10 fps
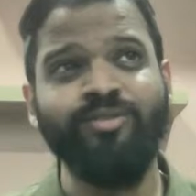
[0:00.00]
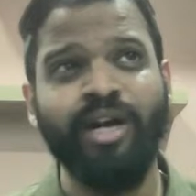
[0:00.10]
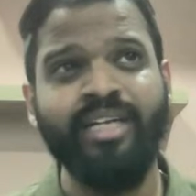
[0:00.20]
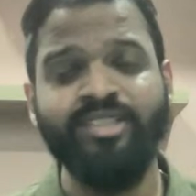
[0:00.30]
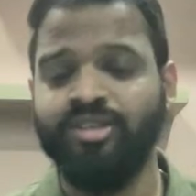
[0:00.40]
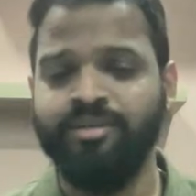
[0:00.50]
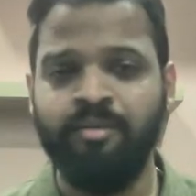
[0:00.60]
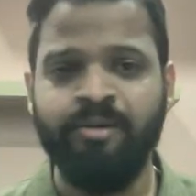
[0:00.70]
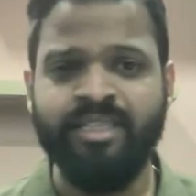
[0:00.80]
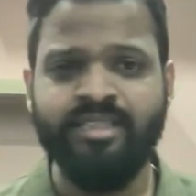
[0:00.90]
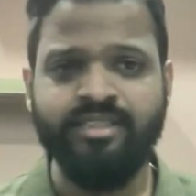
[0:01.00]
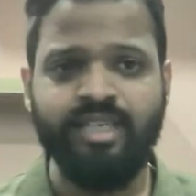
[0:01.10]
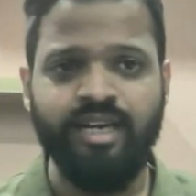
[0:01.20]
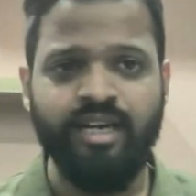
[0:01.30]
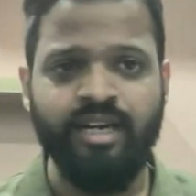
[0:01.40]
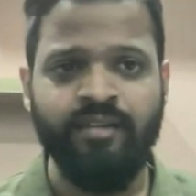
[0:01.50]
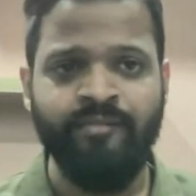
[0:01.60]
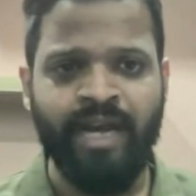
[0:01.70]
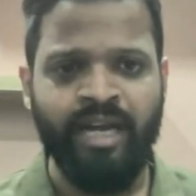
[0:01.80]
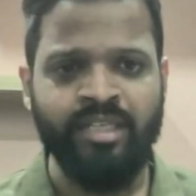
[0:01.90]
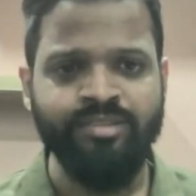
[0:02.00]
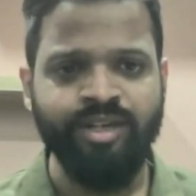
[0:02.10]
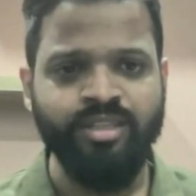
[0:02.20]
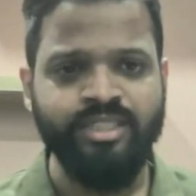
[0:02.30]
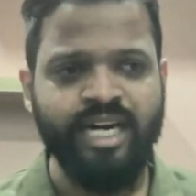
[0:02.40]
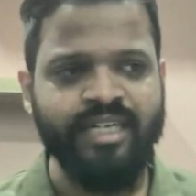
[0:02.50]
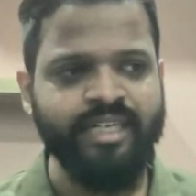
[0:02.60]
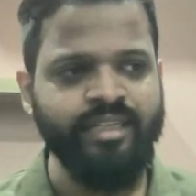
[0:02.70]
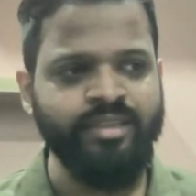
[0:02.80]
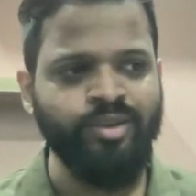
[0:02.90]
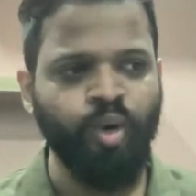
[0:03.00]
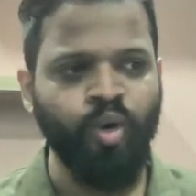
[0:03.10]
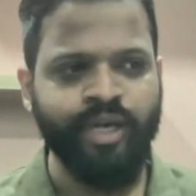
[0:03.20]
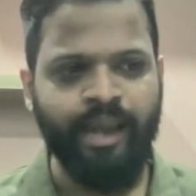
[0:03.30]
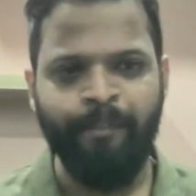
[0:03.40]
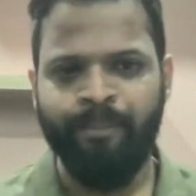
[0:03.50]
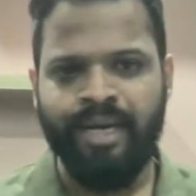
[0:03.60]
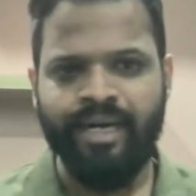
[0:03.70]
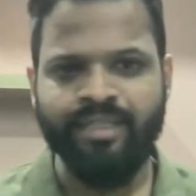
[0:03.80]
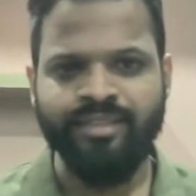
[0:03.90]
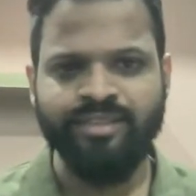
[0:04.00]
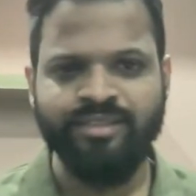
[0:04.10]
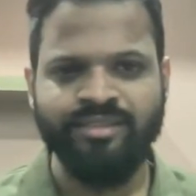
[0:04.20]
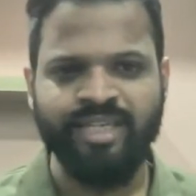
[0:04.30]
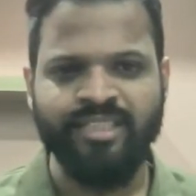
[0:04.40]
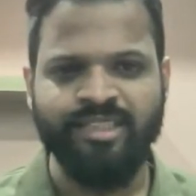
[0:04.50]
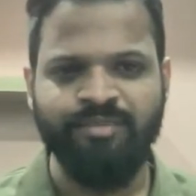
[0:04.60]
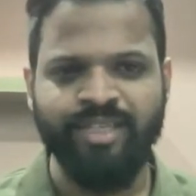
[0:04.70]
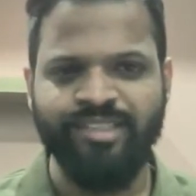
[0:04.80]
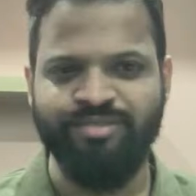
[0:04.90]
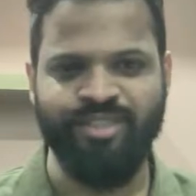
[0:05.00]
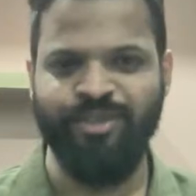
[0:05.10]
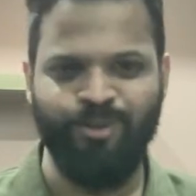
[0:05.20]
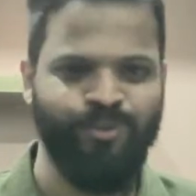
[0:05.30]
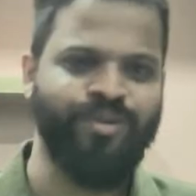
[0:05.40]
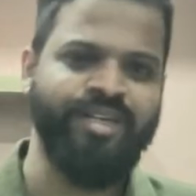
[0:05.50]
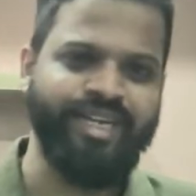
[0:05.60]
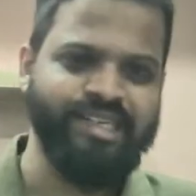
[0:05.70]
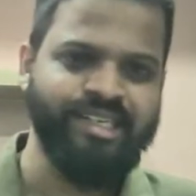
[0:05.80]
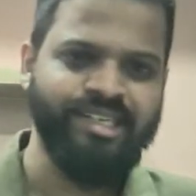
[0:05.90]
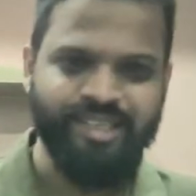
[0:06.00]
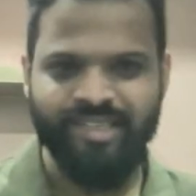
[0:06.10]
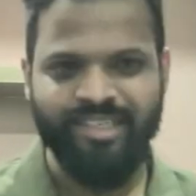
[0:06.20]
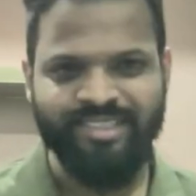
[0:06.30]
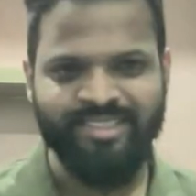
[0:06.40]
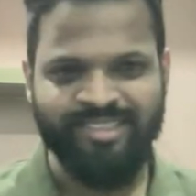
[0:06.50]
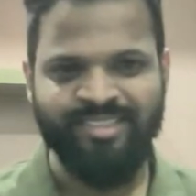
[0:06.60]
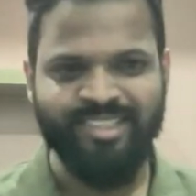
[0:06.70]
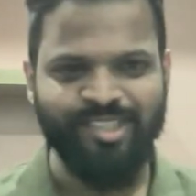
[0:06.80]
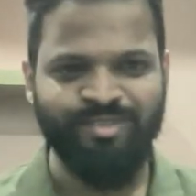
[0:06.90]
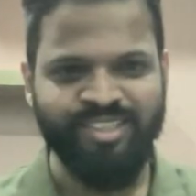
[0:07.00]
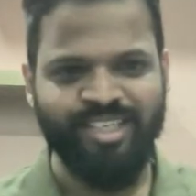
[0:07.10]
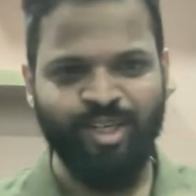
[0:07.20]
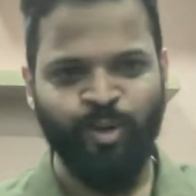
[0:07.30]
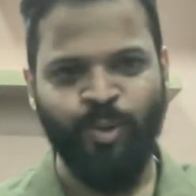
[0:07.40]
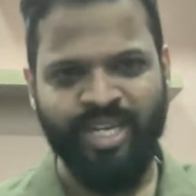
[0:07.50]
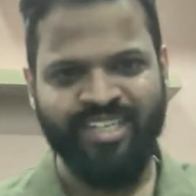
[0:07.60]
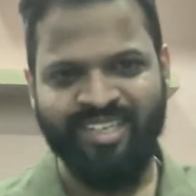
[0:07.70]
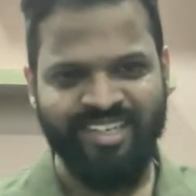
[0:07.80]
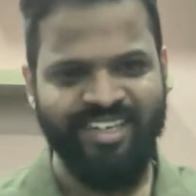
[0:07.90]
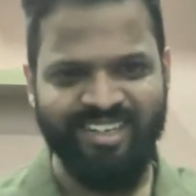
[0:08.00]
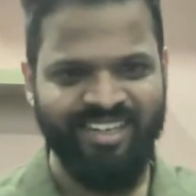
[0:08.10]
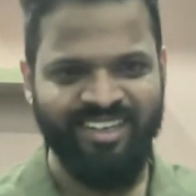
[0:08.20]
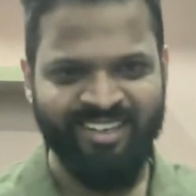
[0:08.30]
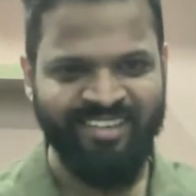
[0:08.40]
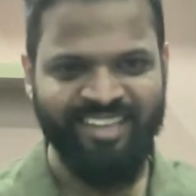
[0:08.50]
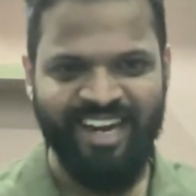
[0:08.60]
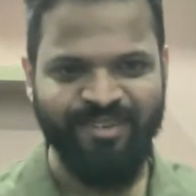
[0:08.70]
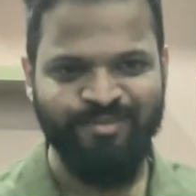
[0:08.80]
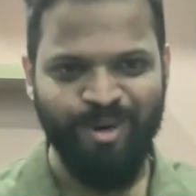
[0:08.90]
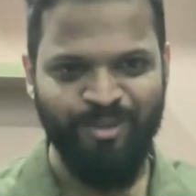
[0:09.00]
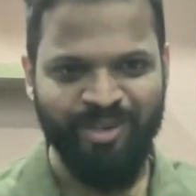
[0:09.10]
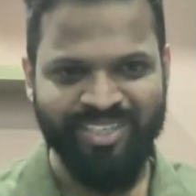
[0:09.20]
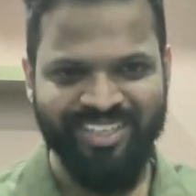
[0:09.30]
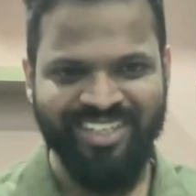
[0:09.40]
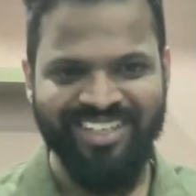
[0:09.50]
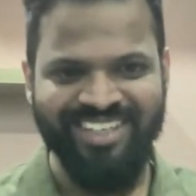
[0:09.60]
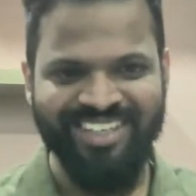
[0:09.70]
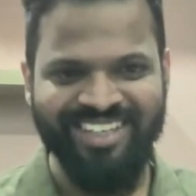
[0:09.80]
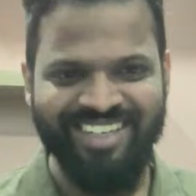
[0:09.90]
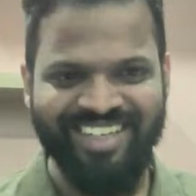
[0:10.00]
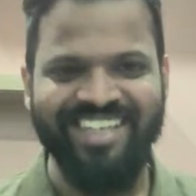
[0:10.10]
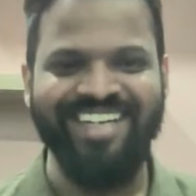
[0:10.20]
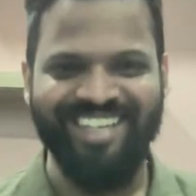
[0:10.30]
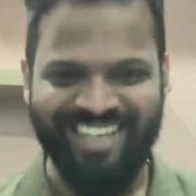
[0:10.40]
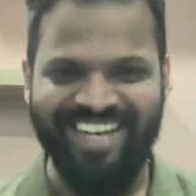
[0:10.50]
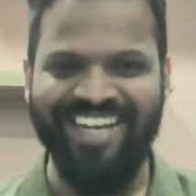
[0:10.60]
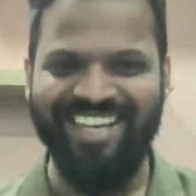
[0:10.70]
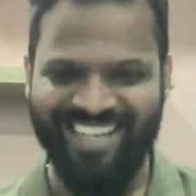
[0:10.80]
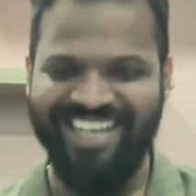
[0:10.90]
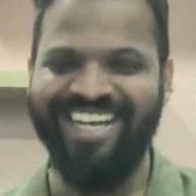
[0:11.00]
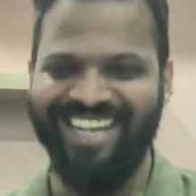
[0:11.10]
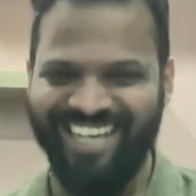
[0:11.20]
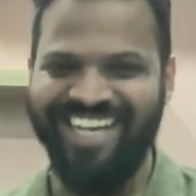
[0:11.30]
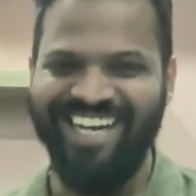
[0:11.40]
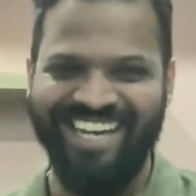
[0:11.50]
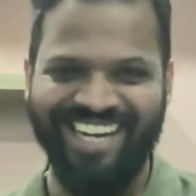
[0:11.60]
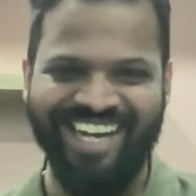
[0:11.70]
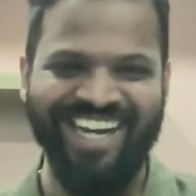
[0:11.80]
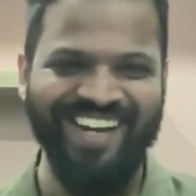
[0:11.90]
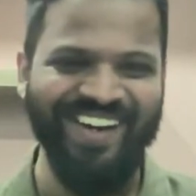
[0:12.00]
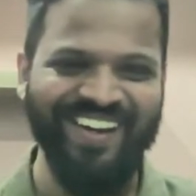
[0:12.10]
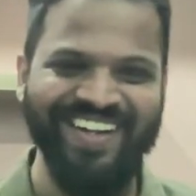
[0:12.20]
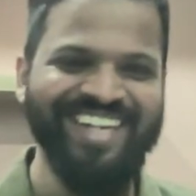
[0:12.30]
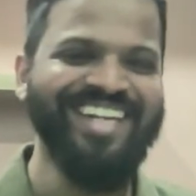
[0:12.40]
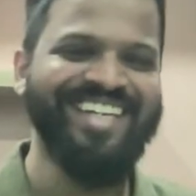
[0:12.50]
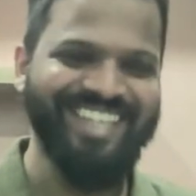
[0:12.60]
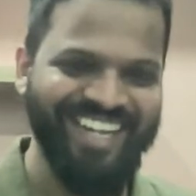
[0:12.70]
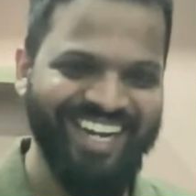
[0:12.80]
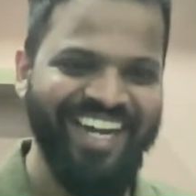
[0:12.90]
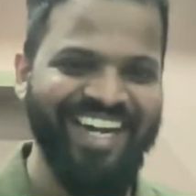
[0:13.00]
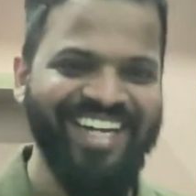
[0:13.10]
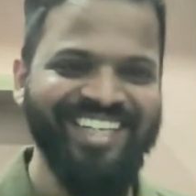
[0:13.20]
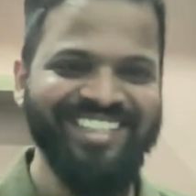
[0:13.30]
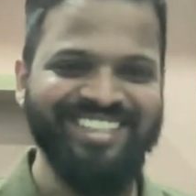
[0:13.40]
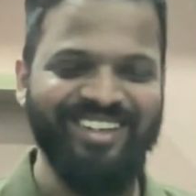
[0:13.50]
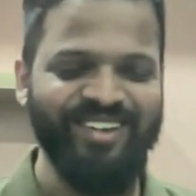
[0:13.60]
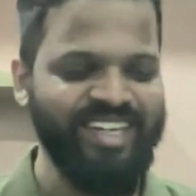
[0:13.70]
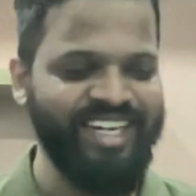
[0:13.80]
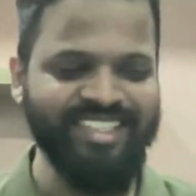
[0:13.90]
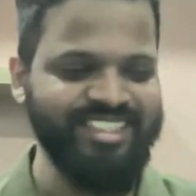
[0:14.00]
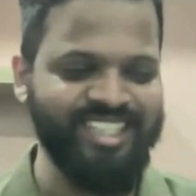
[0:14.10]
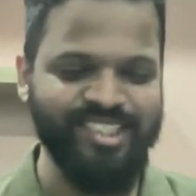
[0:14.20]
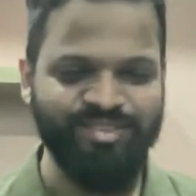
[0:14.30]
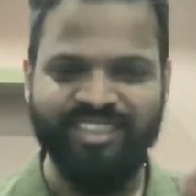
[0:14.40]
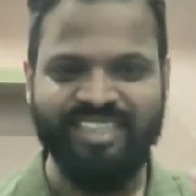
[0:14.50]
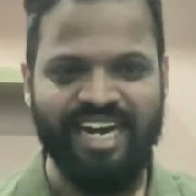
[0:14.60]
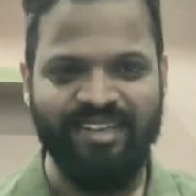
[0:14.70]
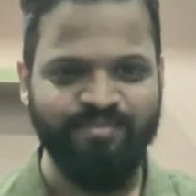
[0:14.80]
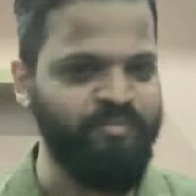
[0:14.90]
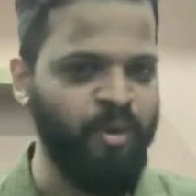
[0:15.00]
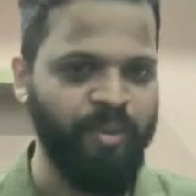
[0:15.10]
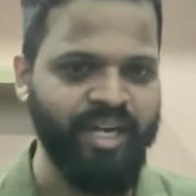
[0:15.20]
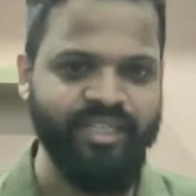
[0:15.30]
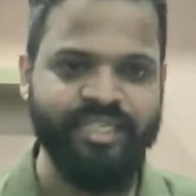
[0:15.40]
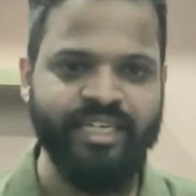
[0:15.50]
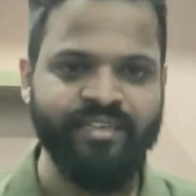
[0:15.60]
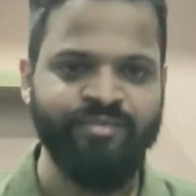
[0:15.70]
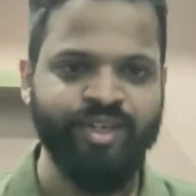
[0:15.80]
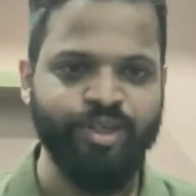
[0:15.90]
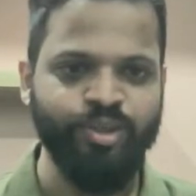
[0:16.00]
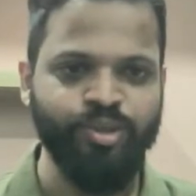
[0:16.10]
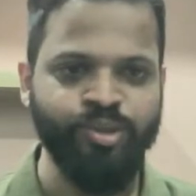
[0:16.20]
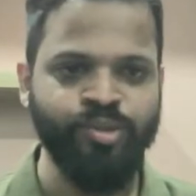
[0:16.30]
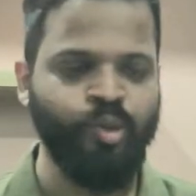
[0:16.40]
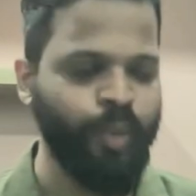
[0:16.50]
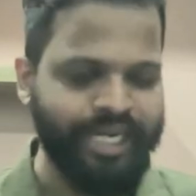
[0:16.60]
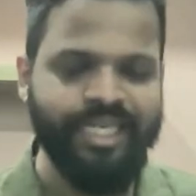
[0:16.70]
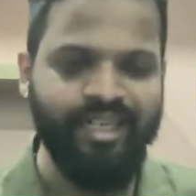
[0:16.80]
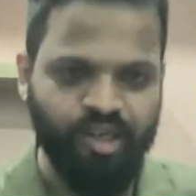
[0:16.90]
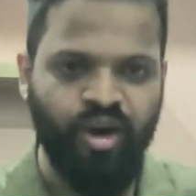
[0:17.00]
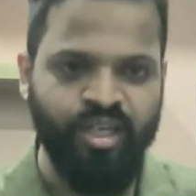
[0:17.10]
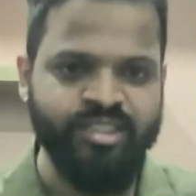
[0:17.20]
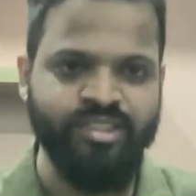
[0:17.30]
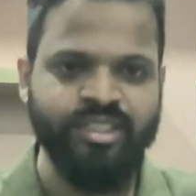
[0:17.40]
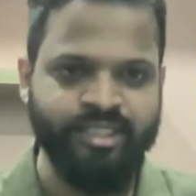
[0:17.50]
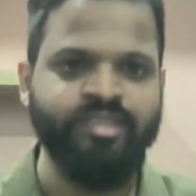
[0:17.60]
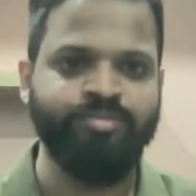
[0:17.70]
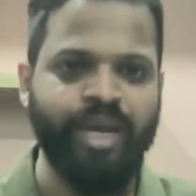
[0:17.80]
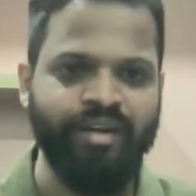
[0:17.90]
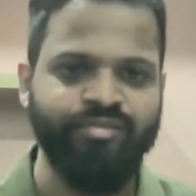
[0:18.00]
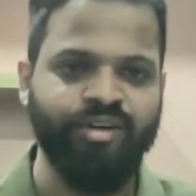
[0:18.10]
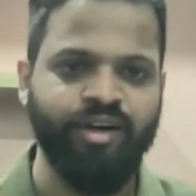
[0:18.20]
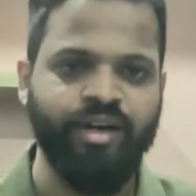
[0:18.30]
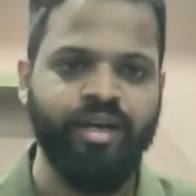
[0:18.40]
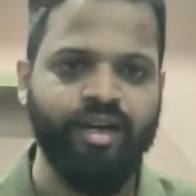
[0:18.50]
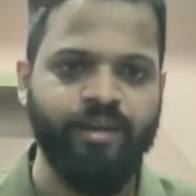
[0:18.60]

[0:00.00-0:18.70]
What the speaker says: one needs to remember is, at least while you're starting, no template is customized for you. Like, it's just for the quick. That's the definition of a template, right? It's a template. It's not customized. So, yeah. So it is just for that moment, and for you to quickly launch, it's made for.